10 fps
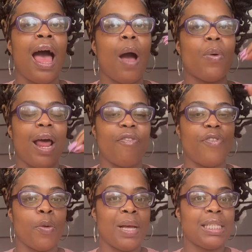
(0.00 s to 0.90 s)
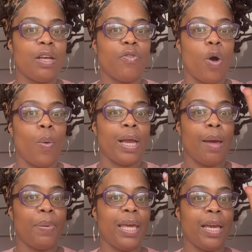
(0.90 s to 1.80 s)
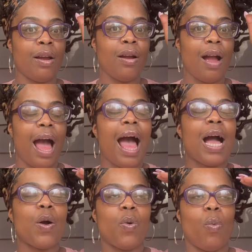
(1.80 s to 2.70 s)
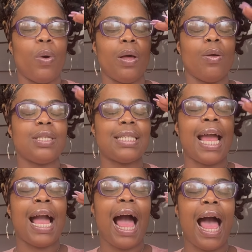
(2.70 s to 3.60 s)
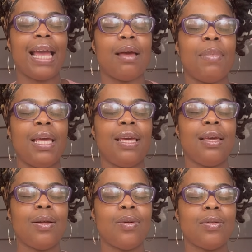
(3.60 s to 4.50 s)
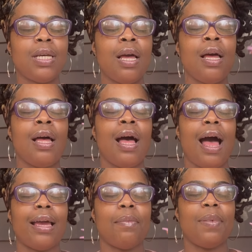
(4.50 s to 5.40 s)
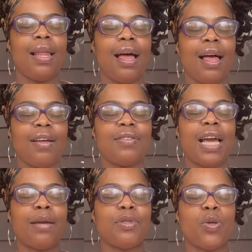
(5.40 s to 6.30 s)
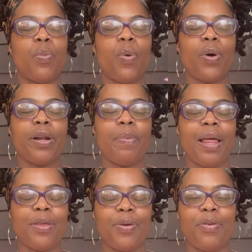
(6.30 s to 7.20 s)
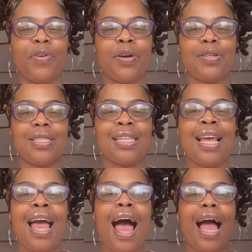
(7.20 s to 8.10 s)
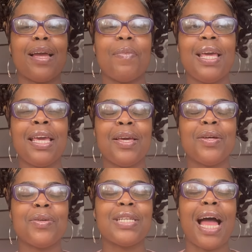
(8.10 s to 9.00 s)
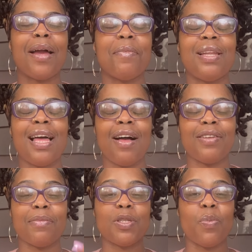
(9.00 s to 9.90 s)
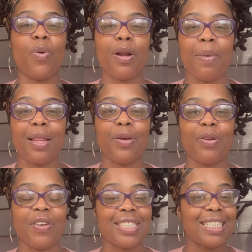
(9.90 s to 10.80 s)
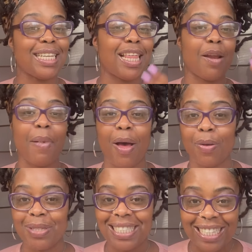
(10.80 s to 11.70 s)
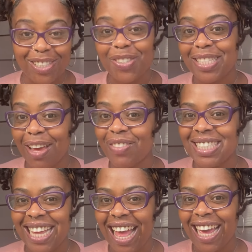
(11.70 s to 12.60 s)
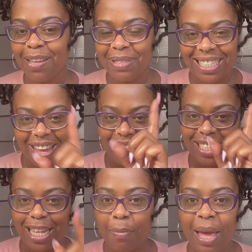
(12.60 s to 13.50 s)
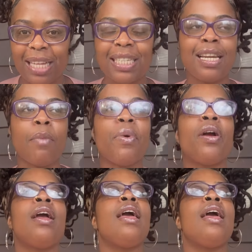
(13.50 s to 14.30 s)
when I feel myself going up here, I will say, I am healed, I am loved, I am supported by the universe. I am healed, I am loved, I'm supported by the universe. I said that about 6 or 7 times. 7 is that magic number.